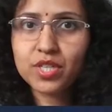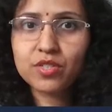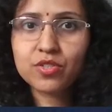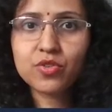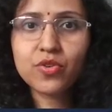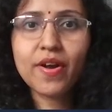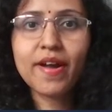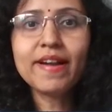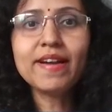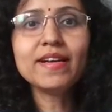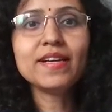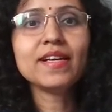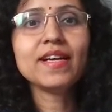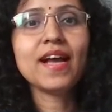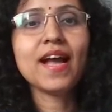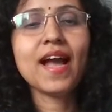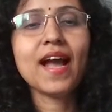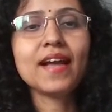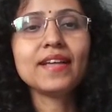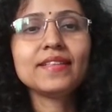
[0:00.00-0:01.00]
score
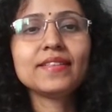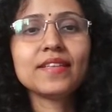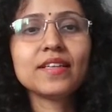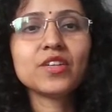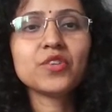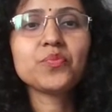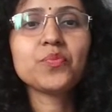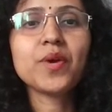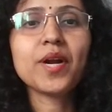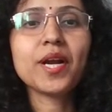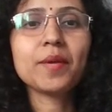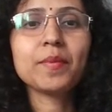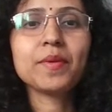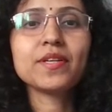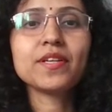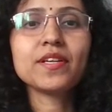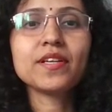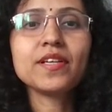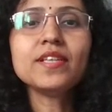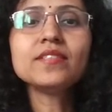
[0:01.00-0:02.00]
and third
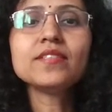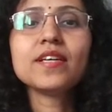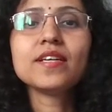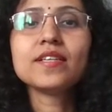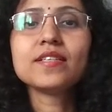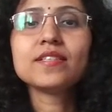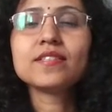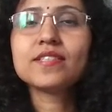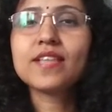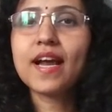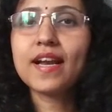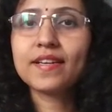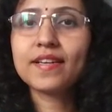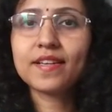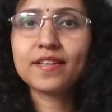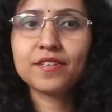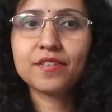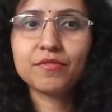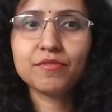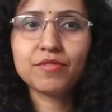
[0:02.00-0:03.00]
parameter is
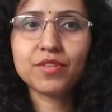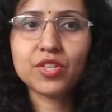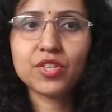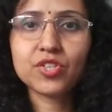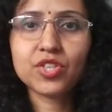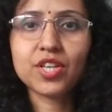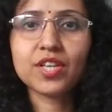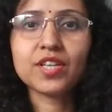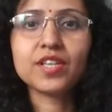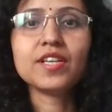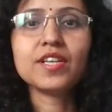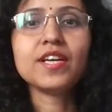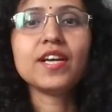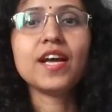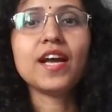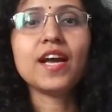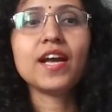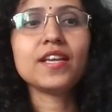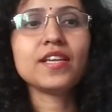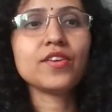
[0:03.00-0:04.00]
standard deviation.
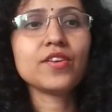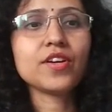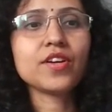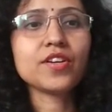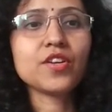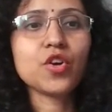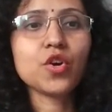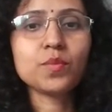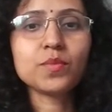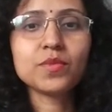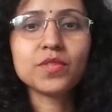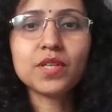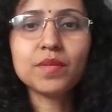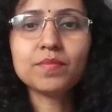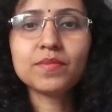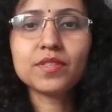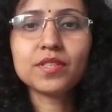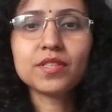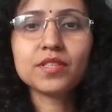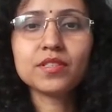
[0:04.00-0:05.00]
And you can observe this